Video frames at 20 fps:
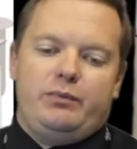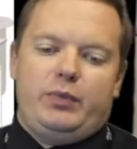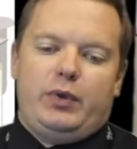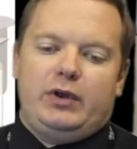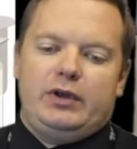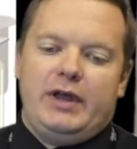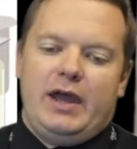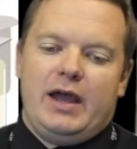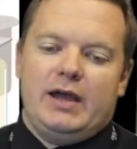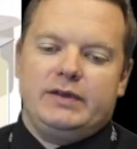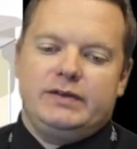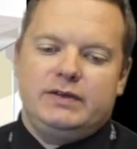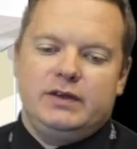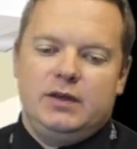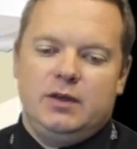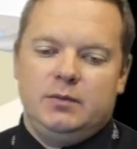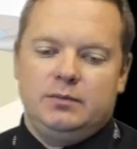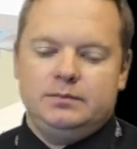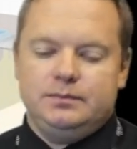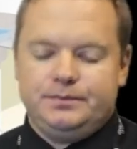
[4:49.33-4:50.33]

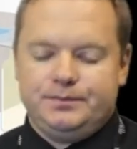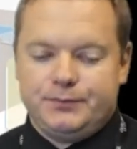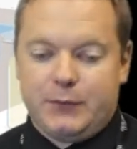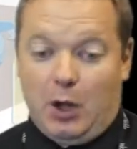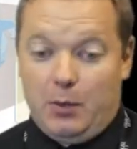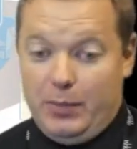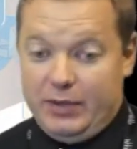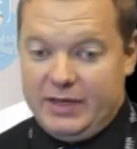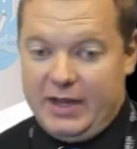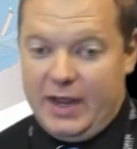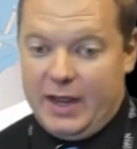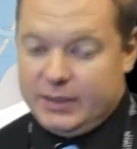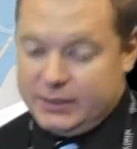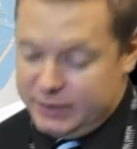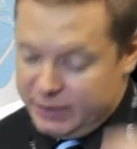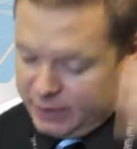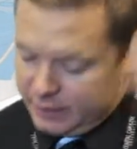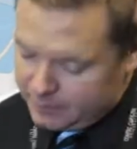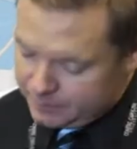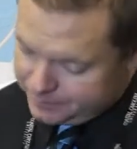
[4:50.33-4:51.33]
potassium
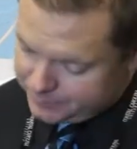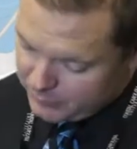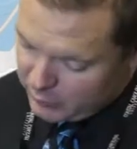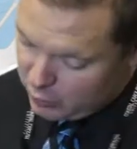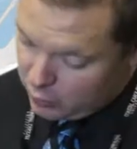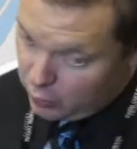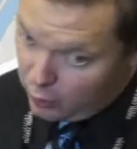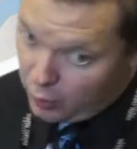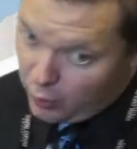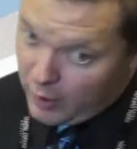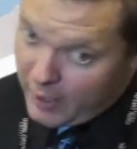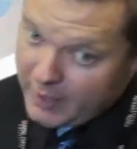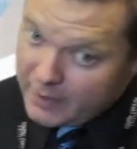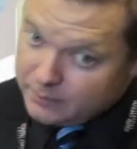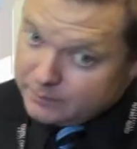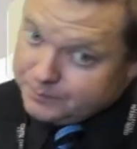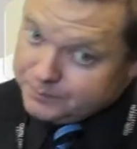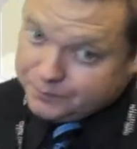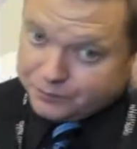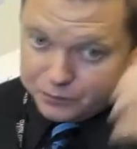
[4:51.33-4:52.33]

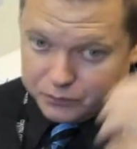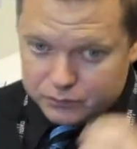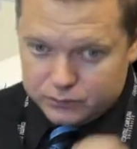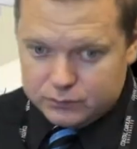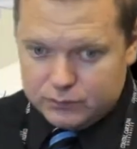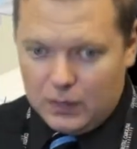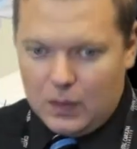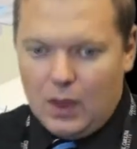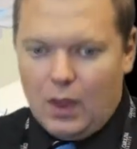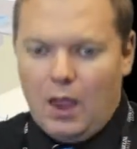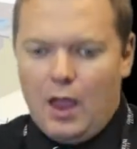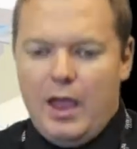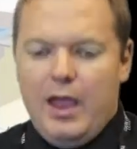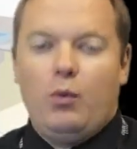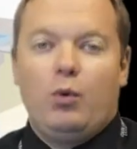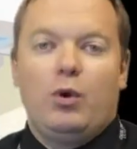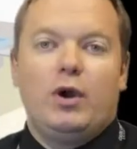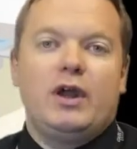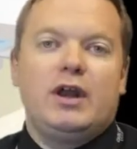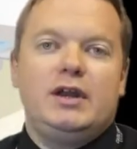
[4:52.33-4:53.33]
chlorate,
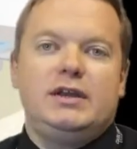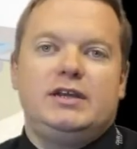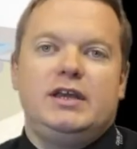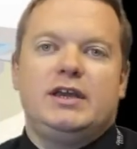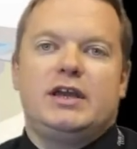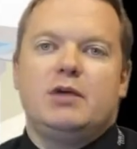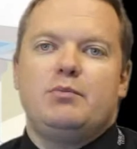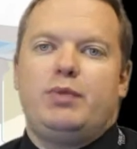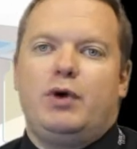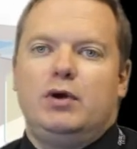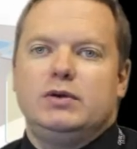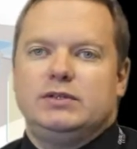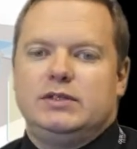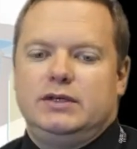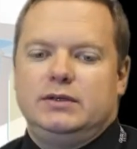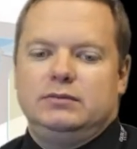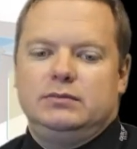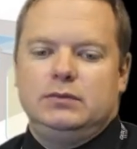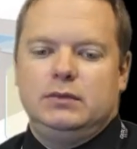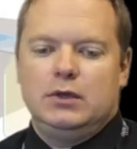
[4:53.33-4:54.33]
and we're going to decompose
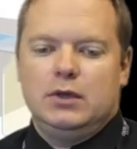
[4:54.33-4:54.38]
it.